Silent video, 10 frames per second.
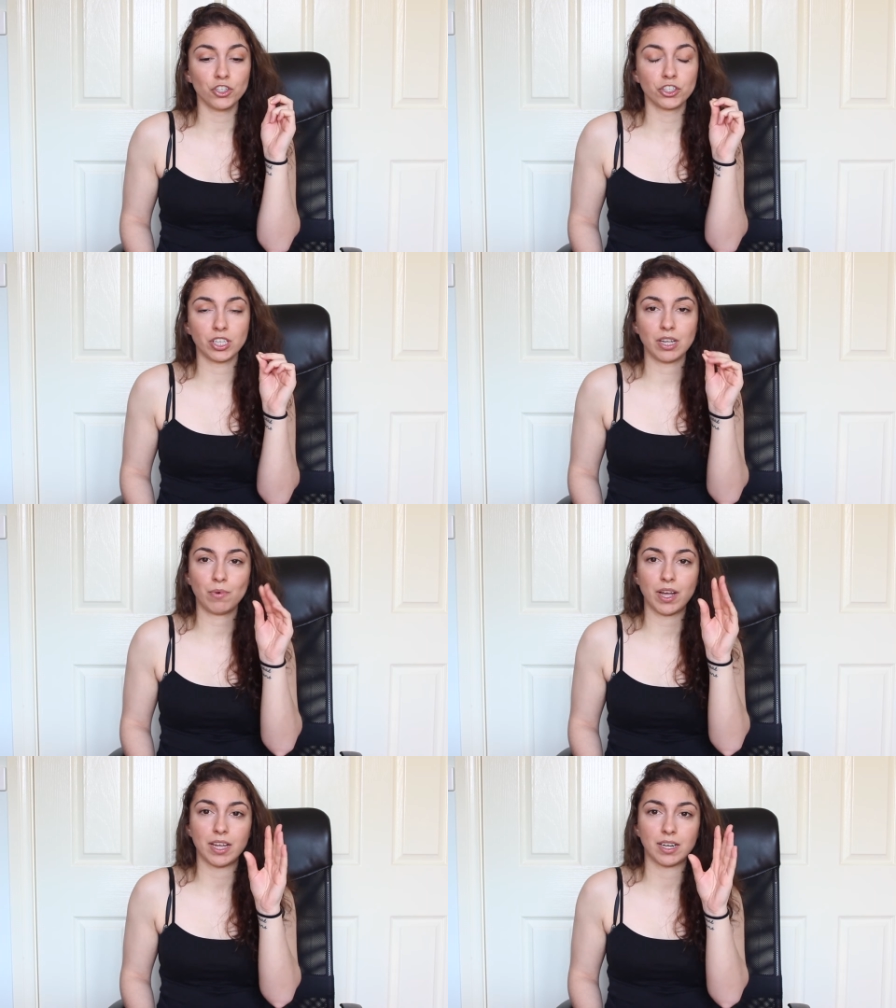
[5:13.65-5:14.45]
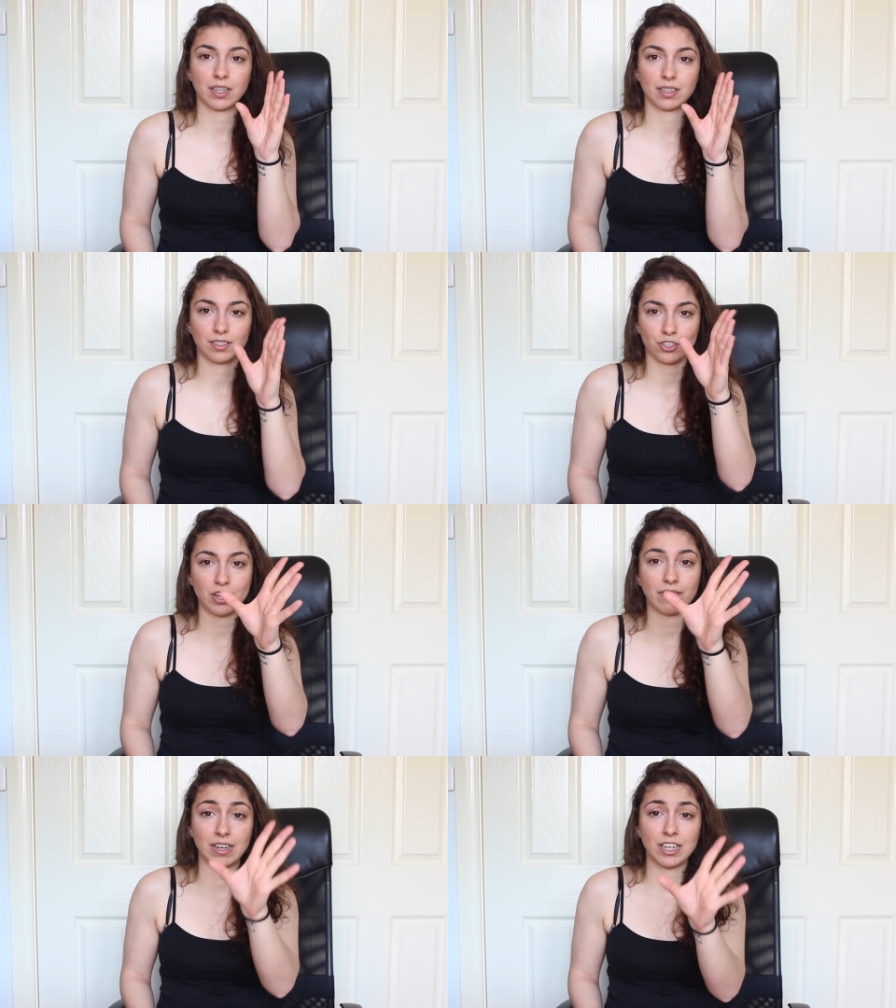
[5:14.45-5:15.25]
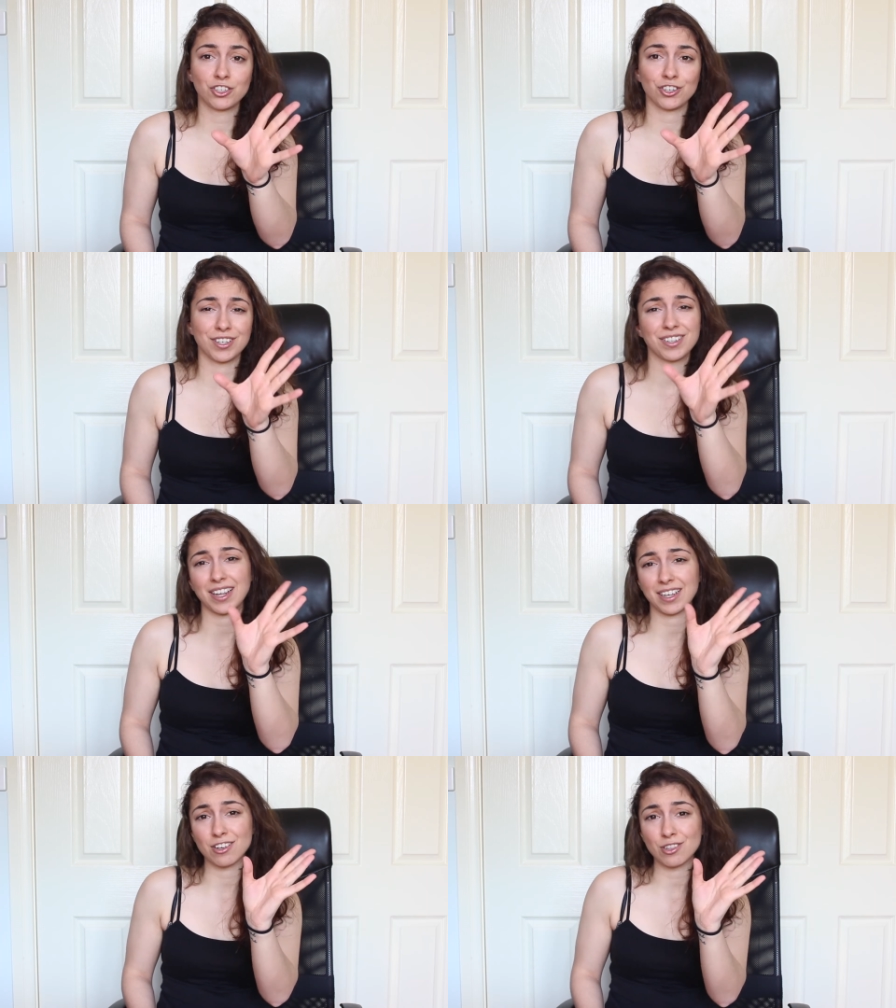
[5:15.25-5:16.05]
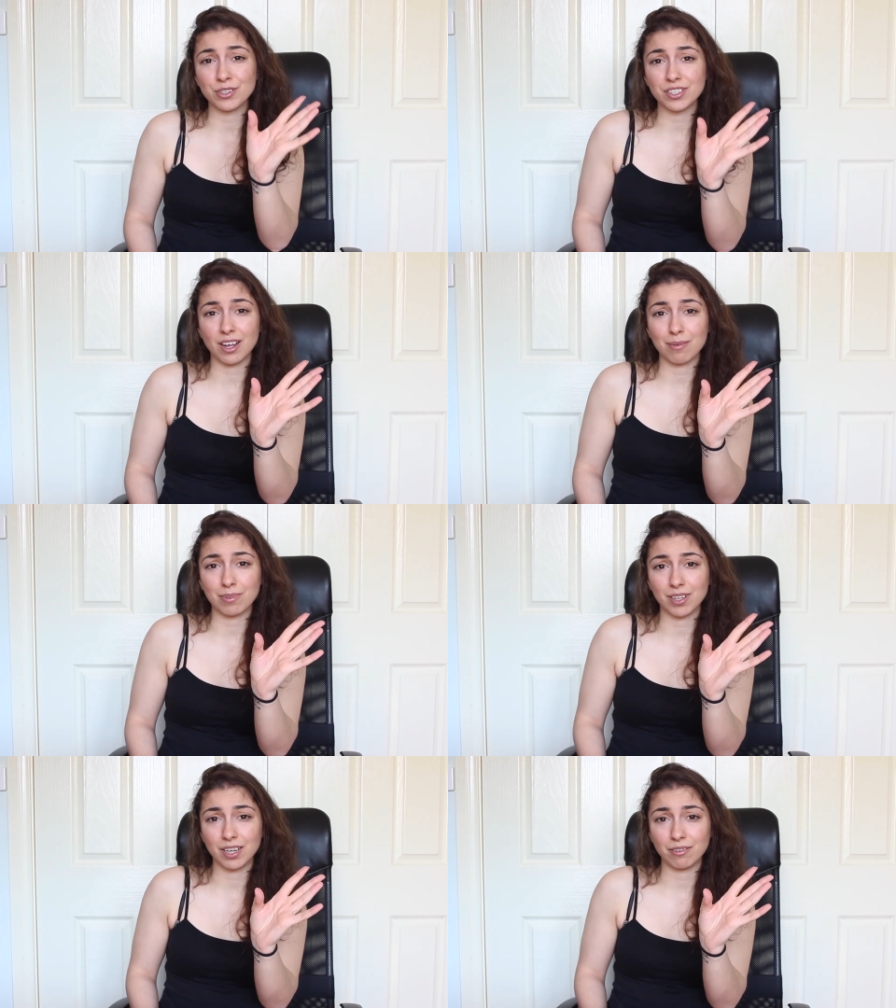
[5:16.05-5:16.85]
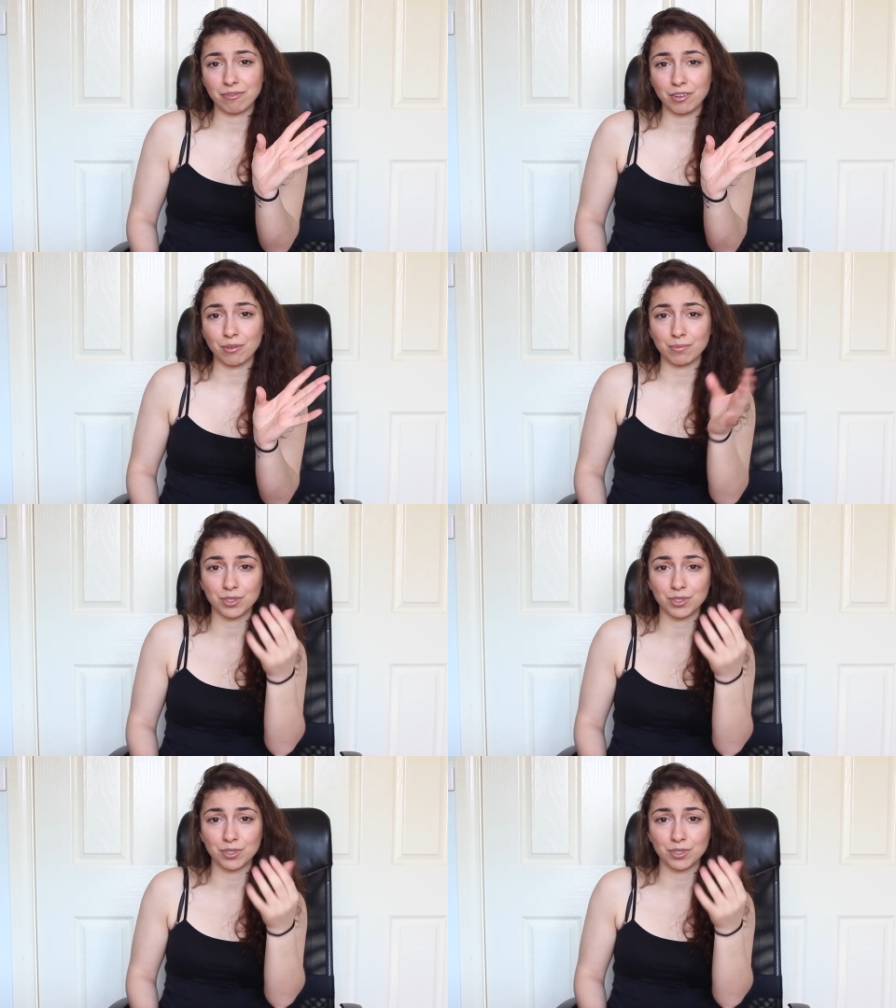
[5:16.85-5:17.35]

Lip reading: usually when you have a headshot, it's like a close-up in a film.